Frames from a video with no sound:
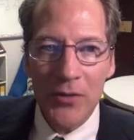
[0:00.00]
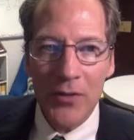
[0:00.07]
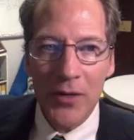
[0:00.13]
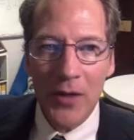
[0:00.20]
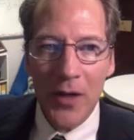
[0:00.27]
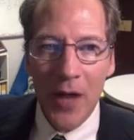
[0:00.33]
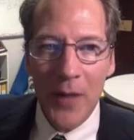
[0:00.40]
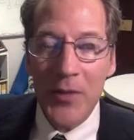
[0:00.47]

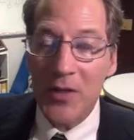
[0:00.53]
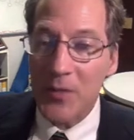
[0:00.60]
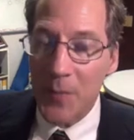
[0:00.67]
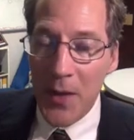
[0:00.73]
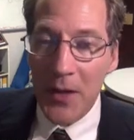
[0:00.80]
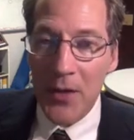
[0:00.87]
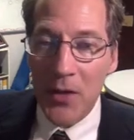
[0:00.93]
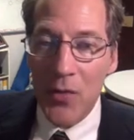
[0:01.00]
I'm
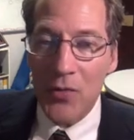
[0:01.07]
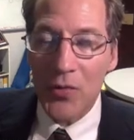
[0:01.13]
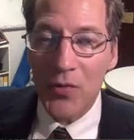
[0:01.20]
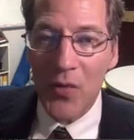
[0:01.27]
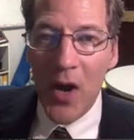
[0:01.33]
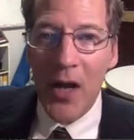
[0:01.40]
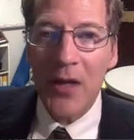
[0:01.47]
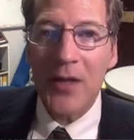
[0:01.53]
expecting you to
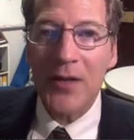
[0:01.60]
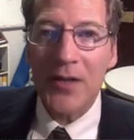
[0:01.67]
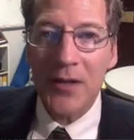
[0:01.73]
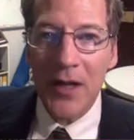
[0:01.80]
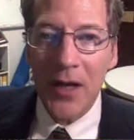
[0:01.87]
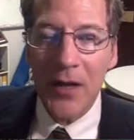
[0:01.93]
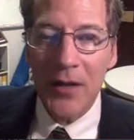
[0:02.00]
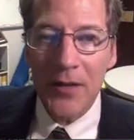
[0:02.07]
write
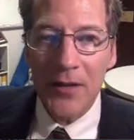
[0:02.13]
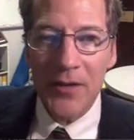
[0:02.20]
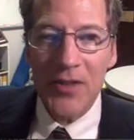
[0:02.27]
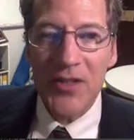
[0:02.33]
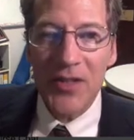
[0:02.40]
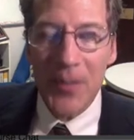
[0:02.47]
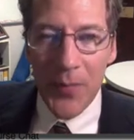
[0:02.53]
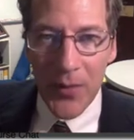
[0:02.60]

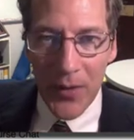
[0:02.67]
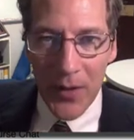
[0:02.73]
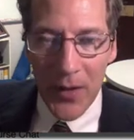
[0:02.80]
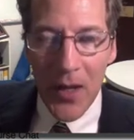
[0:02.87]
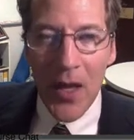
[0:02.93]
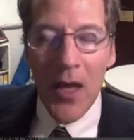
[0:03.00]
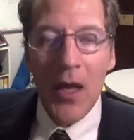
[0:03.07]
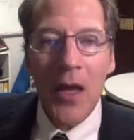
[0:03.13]

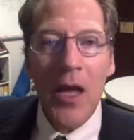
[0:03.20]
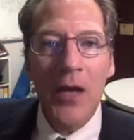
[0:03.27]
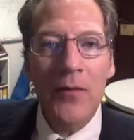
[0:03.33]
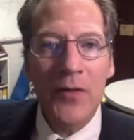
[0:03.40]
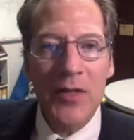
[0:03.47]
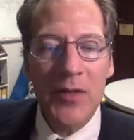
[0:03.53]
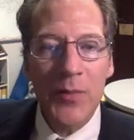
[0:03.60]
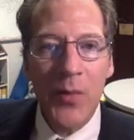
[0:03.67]
something in
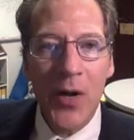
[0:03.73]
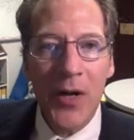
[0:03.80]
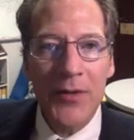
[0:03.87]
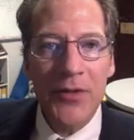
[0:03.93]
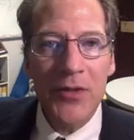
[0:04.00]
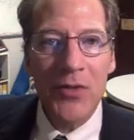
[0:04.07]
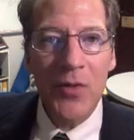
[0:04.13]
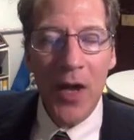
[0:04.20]

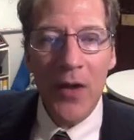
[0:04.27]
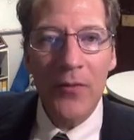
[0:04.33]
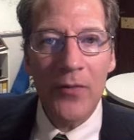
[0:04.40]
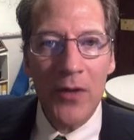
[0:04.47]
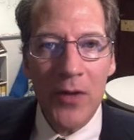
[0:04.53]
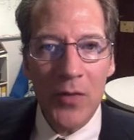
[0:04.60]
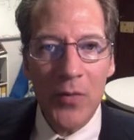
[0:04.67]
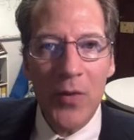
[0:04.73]
response to
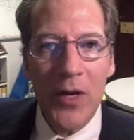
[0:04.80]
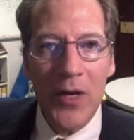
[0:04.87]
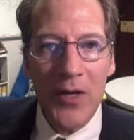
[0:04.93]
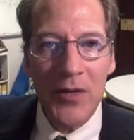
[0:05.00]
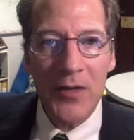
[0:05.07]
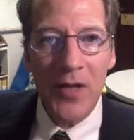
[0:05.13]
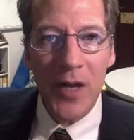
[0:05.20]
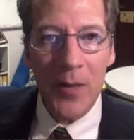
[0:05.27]
every reading
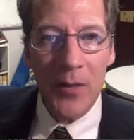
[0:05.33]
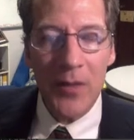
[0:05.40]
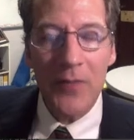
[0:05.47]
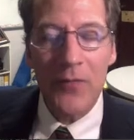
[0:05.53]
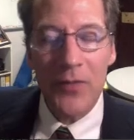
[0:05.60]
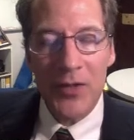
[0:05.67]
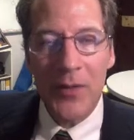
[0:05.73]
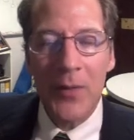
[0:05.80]

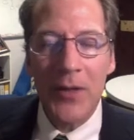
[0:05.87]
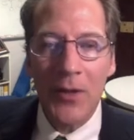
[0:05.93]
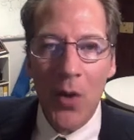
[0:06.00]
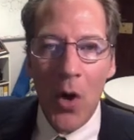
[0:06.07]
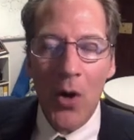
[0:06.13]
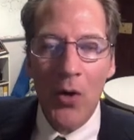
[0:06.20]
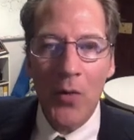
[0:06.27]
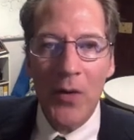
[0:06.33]
assignment. For some of the
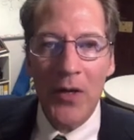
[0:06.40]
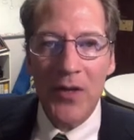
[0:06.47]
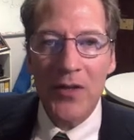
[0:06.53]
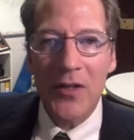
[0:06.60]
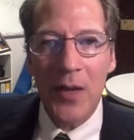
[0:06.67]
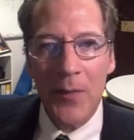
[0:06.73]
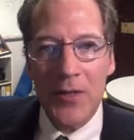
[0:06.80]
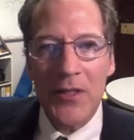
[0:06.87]
longer reading
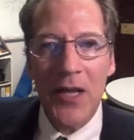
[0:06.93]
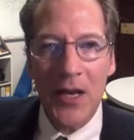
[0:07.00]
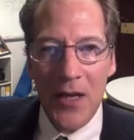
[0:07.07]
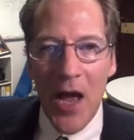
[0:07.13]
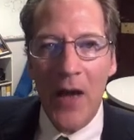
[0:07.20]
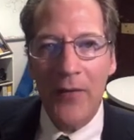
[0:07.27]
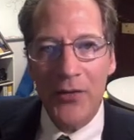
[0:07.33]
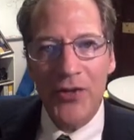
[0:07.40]
assignments like
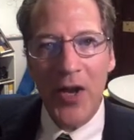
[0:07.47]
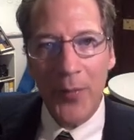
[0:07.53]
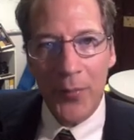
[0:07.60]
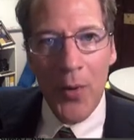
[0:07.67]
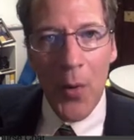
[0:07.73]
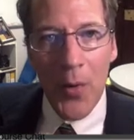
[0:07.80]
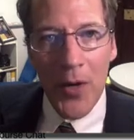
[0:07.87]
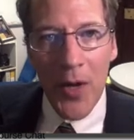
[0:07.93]
novels, I've
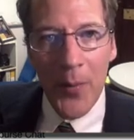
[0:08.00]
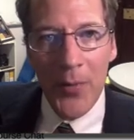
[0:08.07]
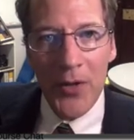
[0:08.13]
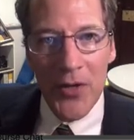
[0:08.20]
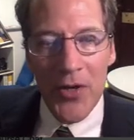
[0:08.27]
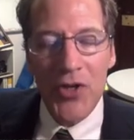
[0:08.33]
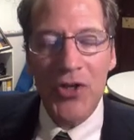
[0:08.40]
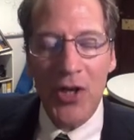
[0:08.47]
broken up
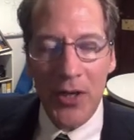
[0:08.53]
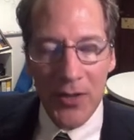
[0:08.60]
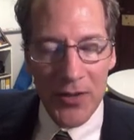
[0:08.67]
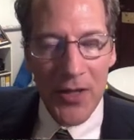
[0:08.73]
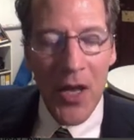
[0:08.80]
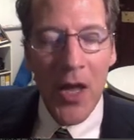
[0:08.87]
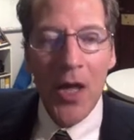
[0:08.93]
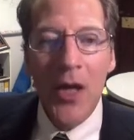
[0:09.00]
into
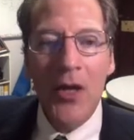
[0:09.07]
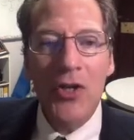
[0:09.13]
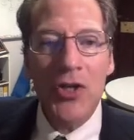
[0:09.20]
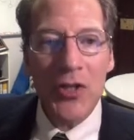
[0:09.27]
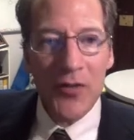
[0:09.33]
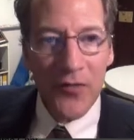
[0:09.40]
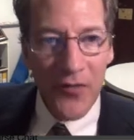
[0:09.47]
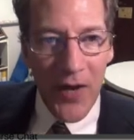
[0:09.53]
chunks.
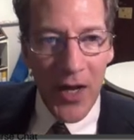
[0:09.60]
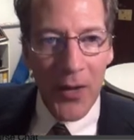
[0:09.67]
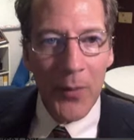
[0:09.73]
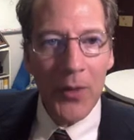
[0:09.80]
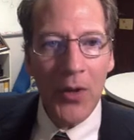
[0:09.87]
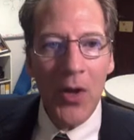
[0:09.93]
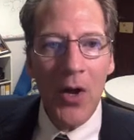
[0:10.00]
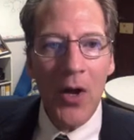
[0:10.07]
Just
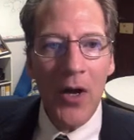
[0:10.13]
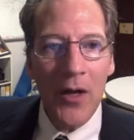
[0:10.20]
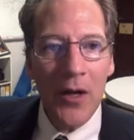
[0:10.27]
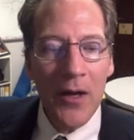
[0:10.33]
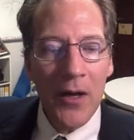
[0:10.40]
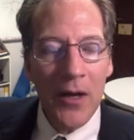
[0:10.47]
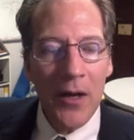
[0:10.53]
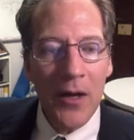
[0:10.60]
follow
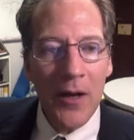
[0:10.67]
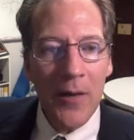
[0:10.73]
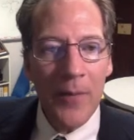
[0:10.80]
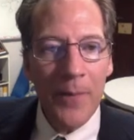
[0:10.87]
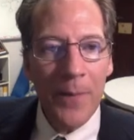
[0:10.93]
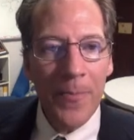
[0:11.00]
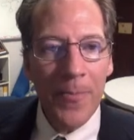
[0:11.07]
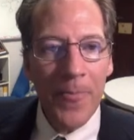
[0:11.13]
along,
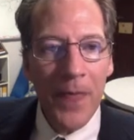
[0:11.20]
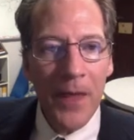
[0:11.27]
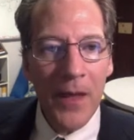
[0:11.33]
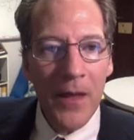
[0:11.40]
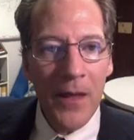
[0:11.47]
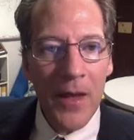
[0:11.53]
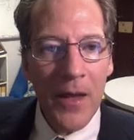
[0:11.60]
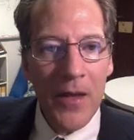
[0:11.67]

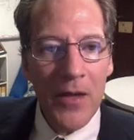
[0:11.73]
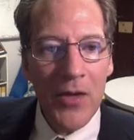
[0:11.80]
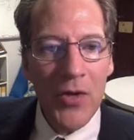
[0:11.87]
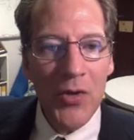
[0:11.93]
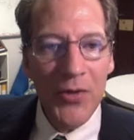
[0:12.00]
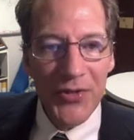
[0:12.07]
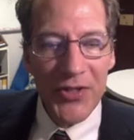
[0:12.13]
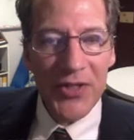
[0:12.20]
and
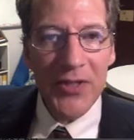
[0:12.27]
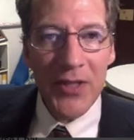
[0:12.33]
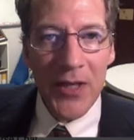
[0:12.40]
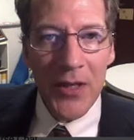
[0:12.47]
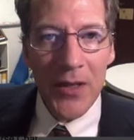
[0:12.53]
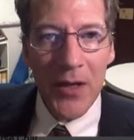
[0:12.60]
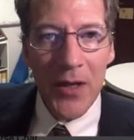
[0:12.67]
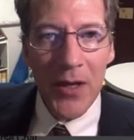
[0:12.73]
you'll
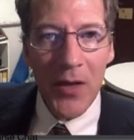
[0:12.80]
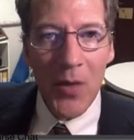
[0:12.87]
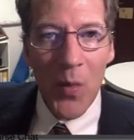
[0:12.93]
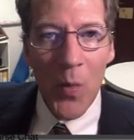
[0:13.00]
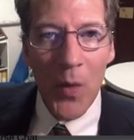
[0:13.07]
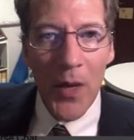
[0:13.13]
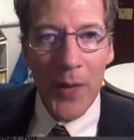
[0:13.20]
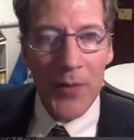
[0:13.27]
see
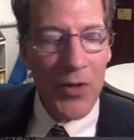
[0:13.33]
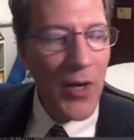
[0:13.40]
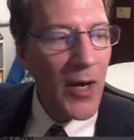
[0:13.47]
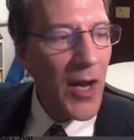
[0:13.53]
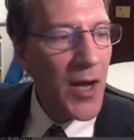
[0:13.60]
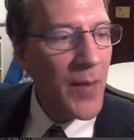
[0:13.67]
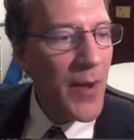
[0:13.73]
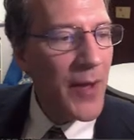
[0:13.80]
what I'm
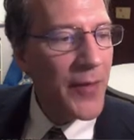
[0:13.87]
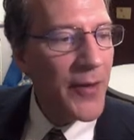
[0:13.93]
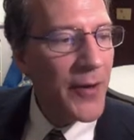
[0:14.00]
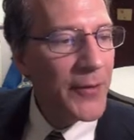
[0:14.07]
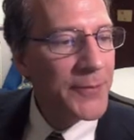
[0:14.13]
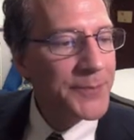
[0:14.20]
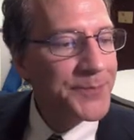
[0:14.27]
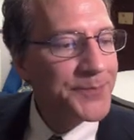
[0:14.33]
talking about there.